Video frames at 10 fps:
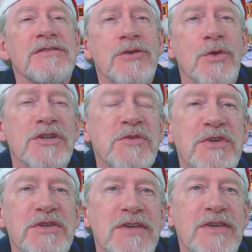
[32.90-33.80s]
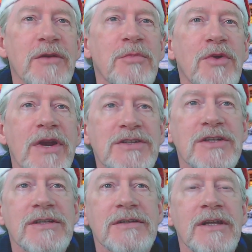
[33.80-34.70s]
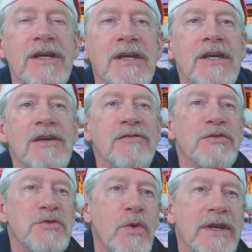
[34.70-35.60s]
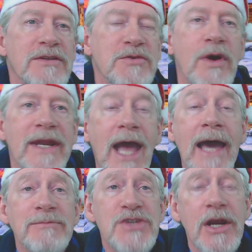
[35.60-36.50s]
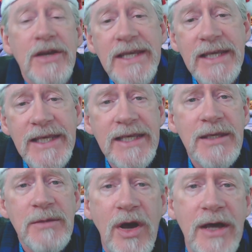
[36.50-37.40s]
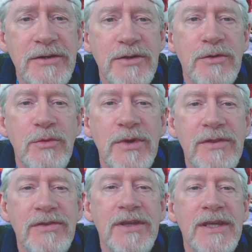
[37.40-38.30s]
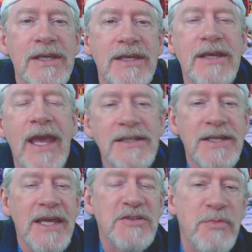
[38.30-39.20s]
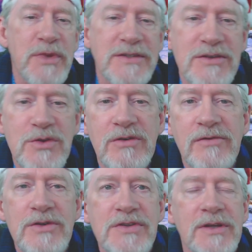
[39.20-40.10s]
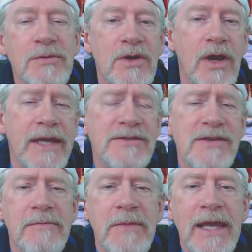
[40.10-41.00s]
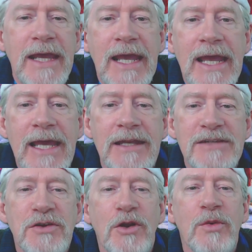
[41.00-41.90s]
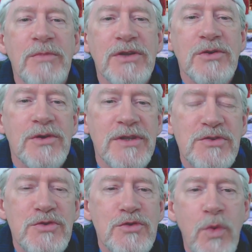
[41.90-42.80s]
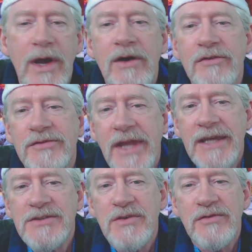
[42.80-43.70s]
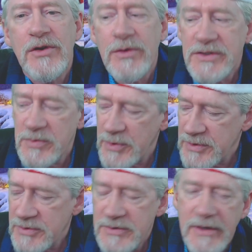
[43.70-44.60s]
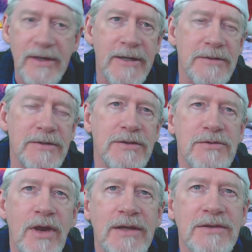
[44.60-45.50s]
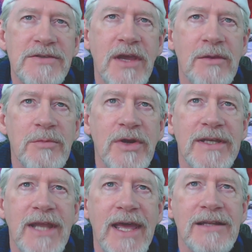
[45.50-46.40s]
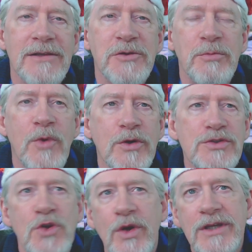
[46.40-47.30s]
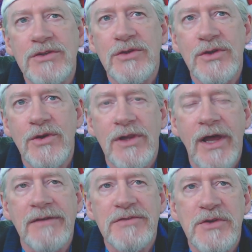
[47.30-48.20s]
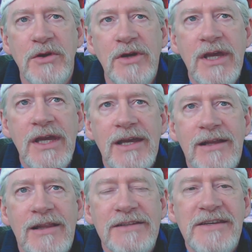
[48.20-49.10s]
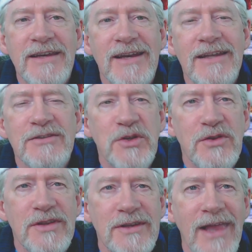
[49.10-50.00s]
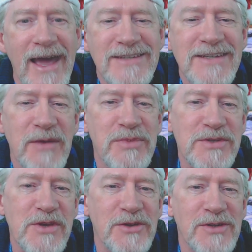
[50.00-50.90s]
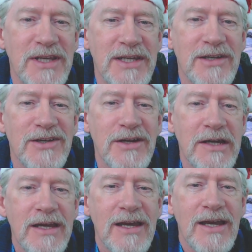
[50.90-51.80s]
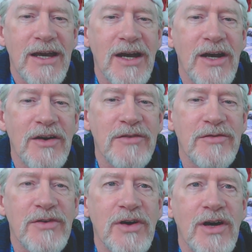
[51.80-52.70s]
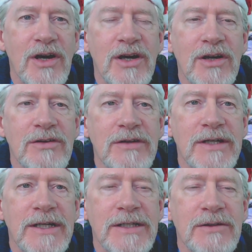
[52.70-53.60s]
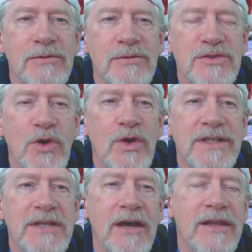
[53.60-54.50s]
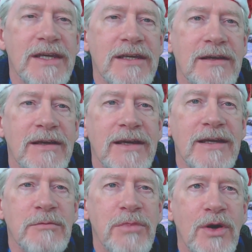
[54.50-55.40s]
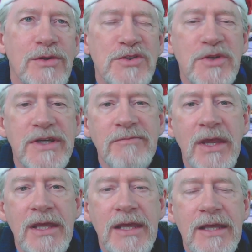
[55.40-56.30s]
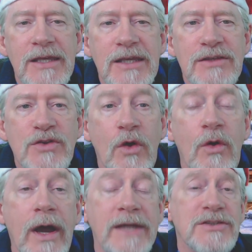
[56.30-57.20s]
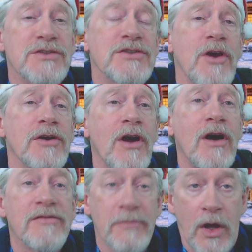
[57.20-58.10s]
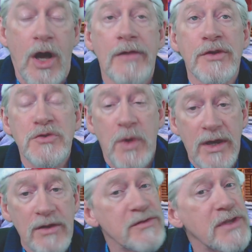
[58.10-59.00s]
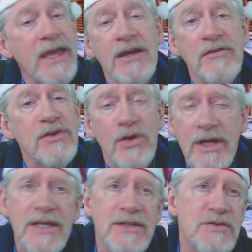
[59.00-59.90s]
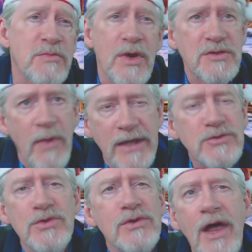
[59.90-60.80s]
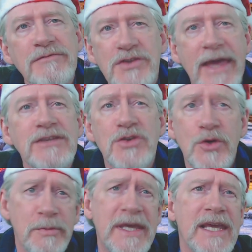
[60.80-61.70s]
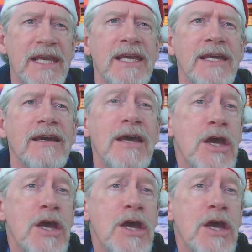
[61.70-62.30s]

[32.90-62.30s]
Christmas celebration for 2020. I'm Gerry E. Potter with the ATS Business University Riquezza. And as you know, we've been doing this 12 days of Christmas uh, to try to celebrate and add a little more joy to your life. So let's get into the last episode here of our uh, storytelling and poetry. So I should start off. On the twelfth day of Christmas, my true love sent to me